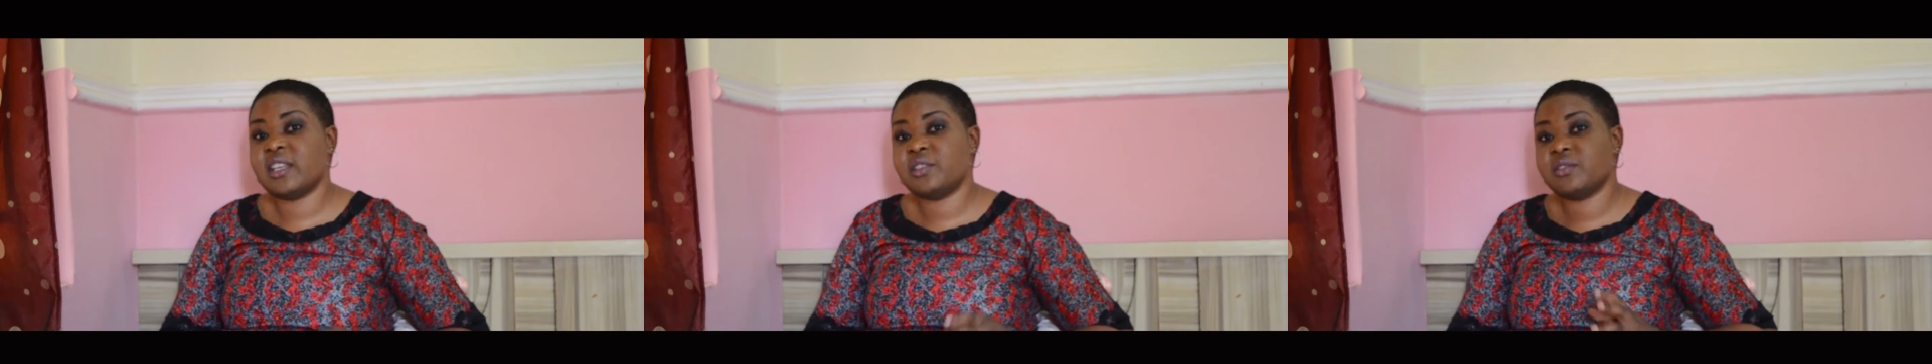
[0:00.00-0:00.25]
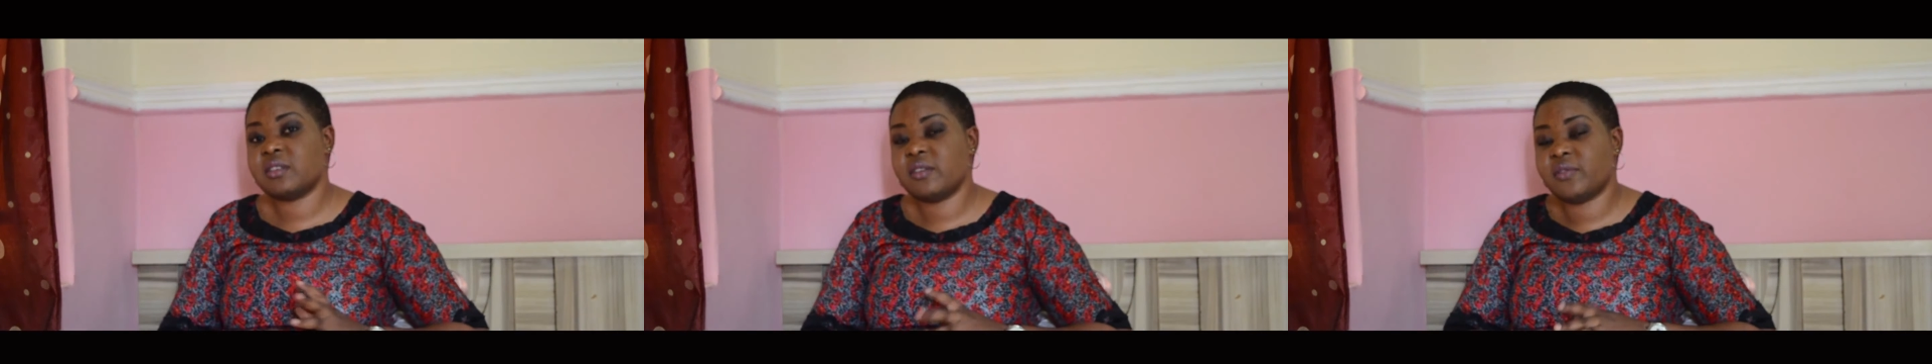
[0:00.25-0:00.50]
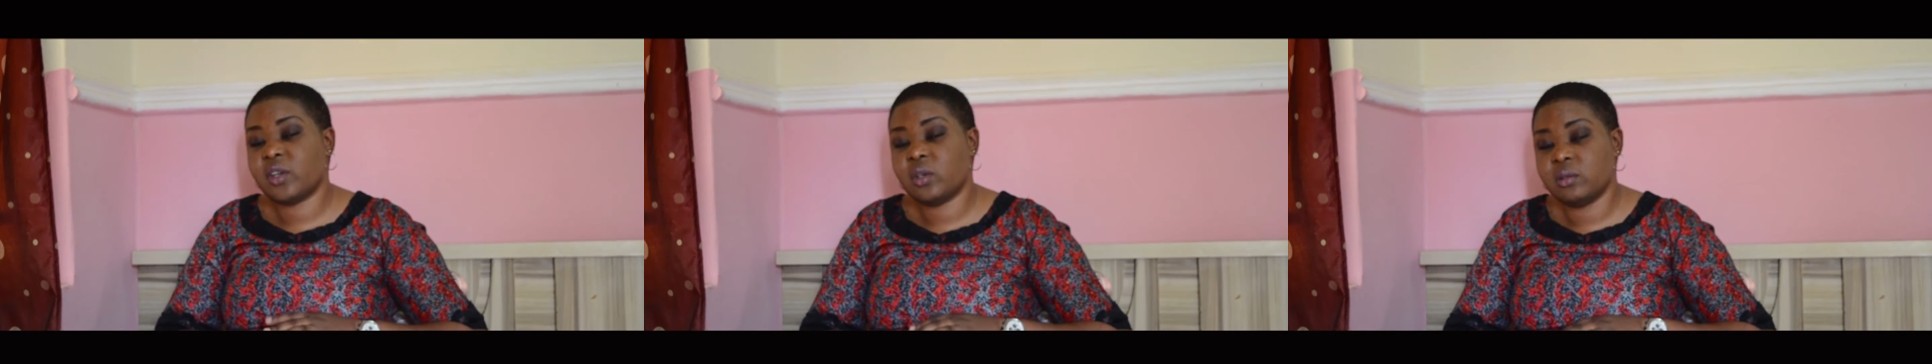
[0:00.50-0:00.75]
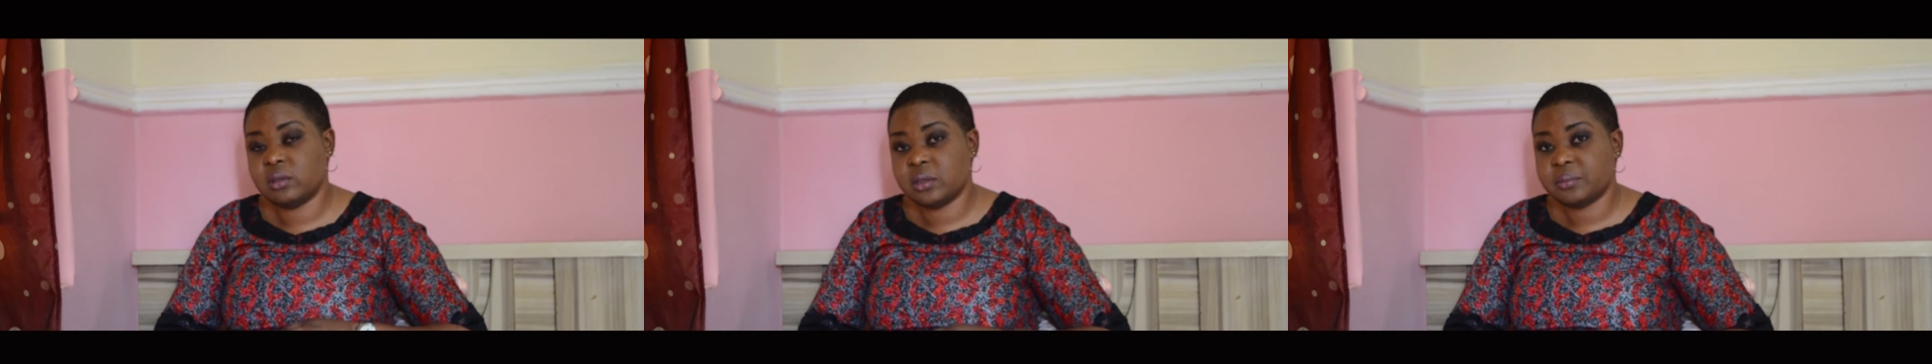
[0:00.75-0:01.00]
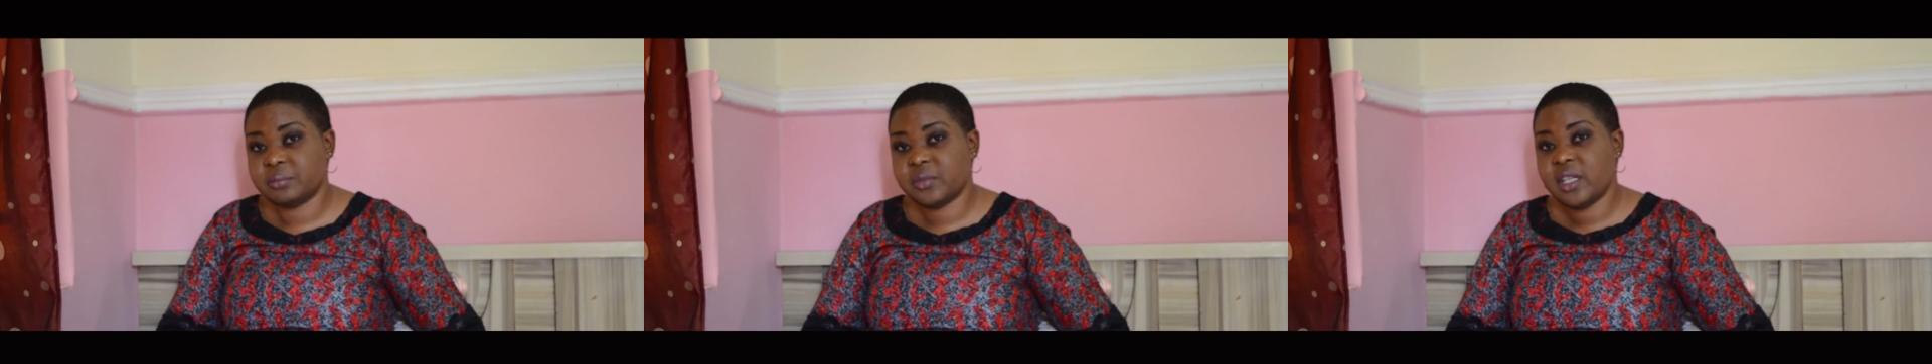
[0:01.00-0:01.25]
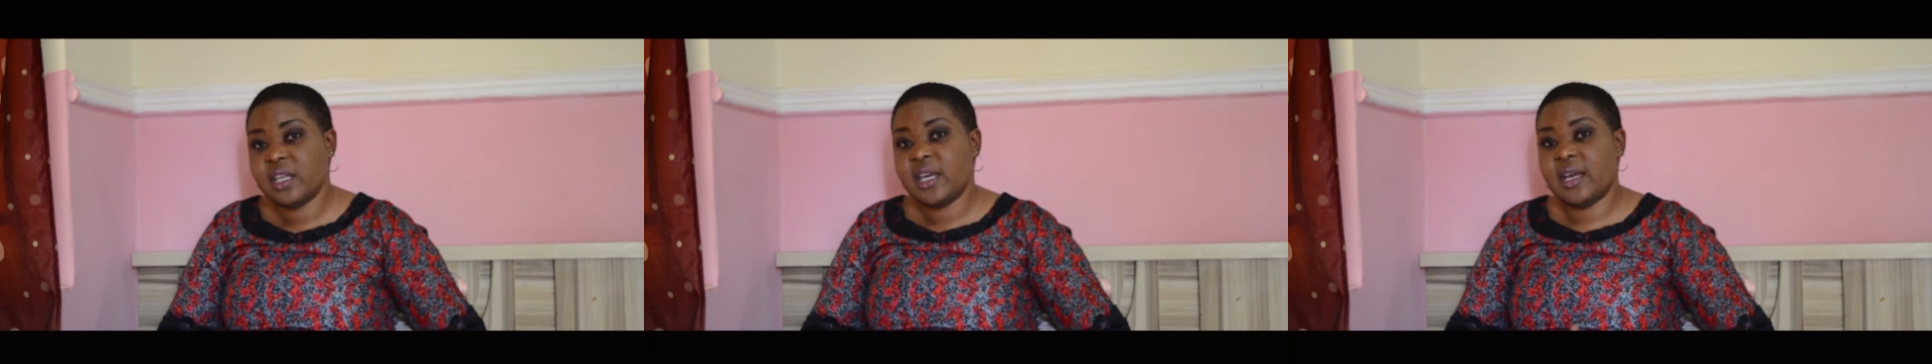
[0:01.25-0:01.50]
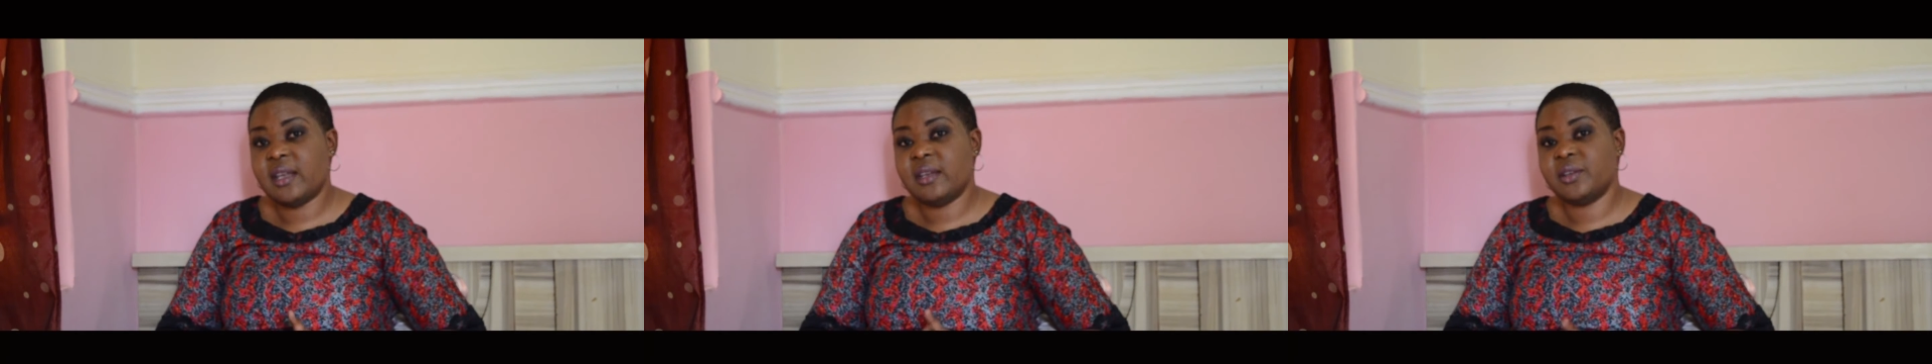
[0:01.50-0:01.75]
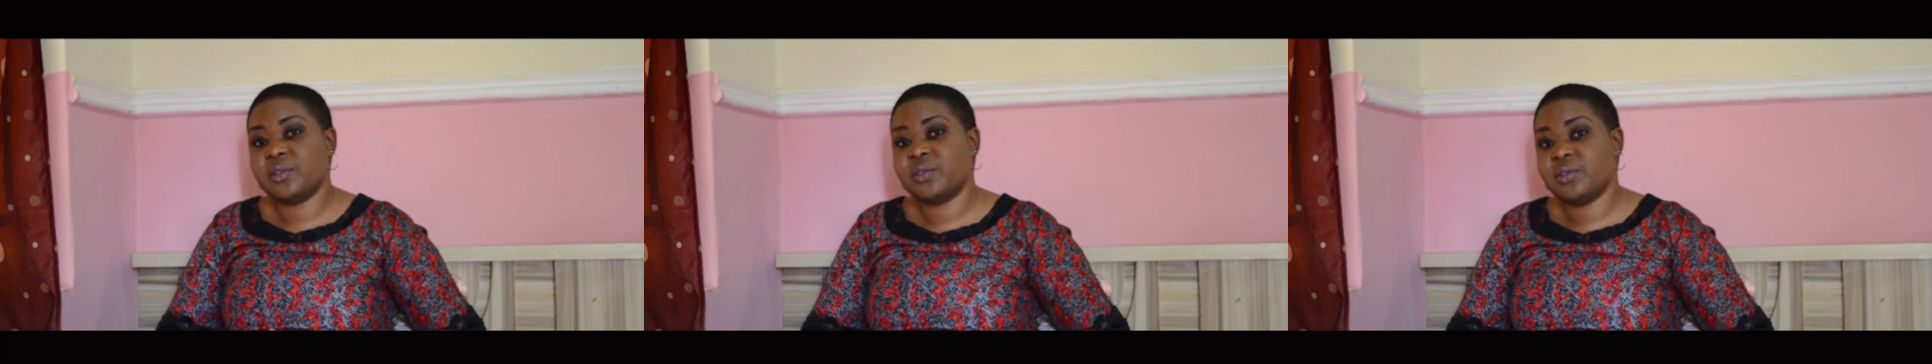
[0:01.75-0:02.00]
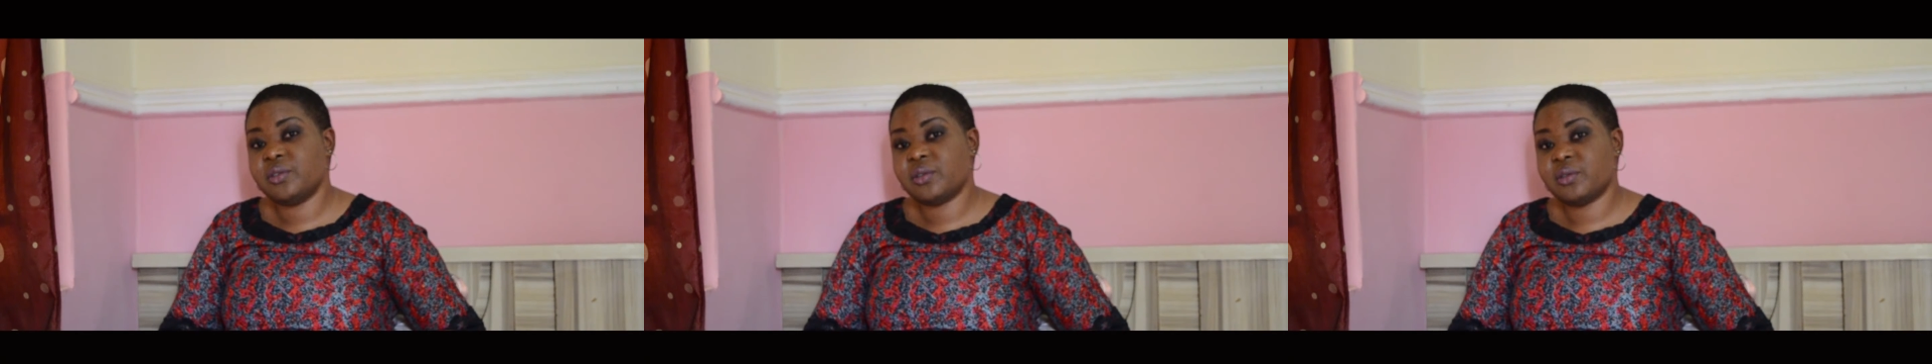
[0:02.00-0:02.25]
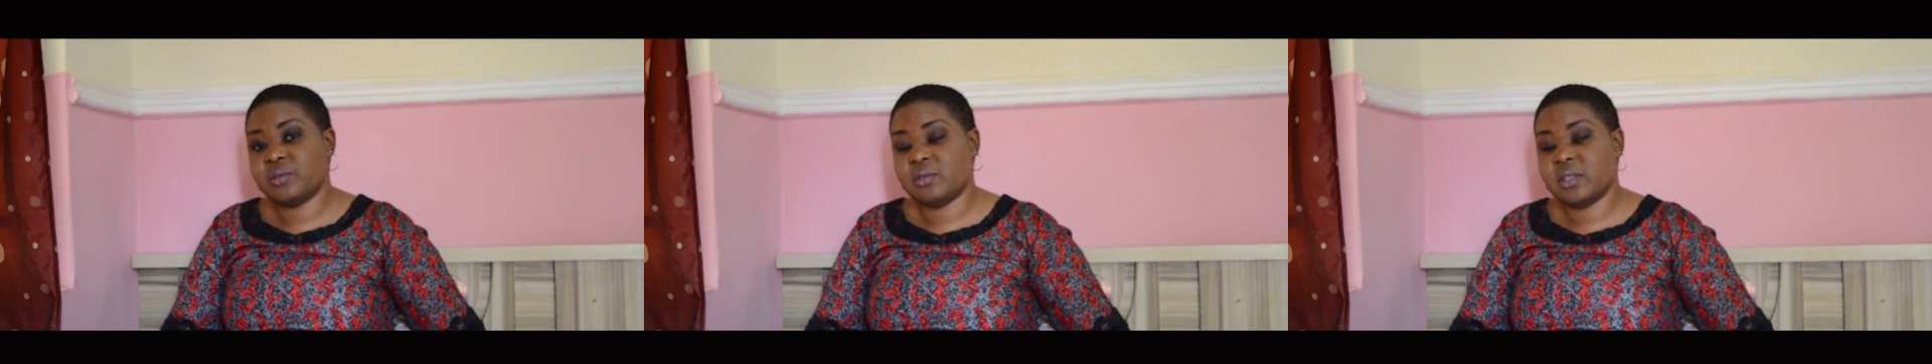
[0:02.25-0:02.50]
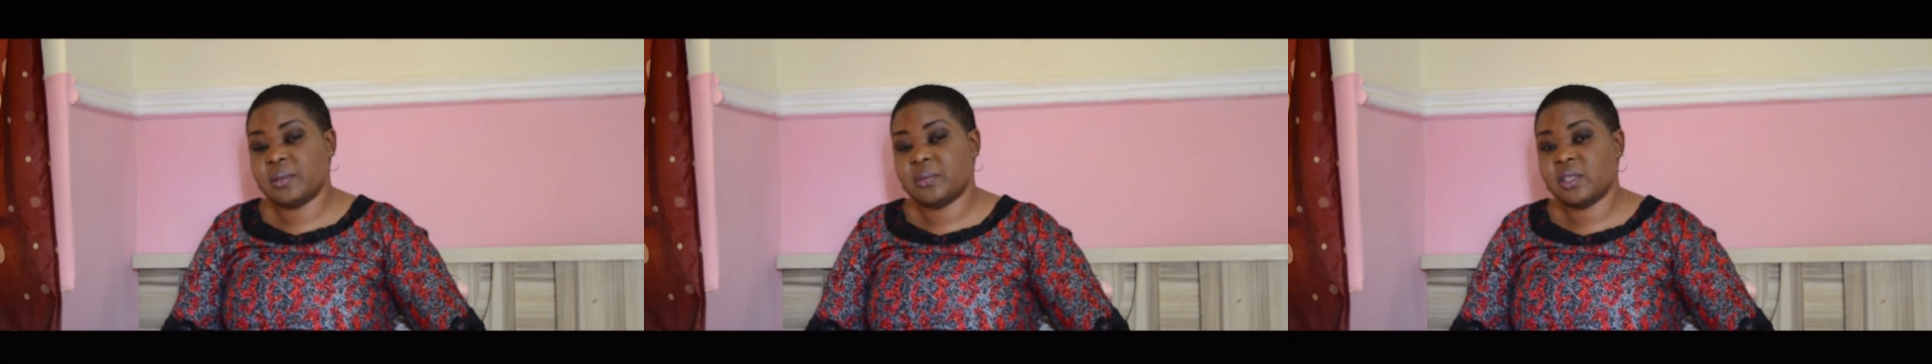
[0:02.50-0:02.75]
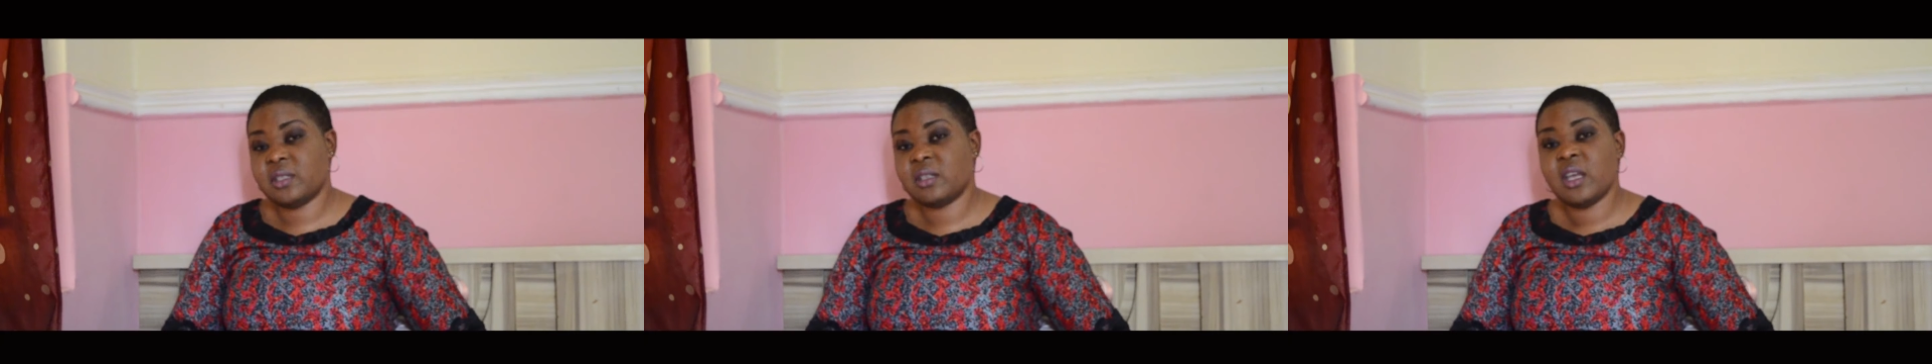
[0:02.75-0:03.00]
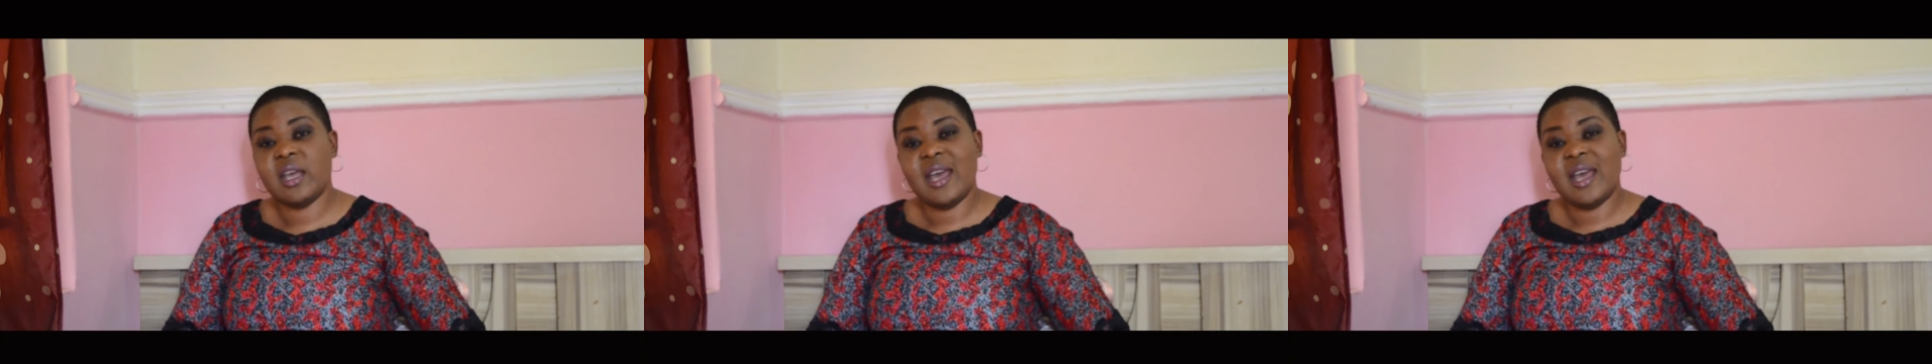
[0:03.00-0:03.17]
Get yourself a condom and learn to use contraceptives.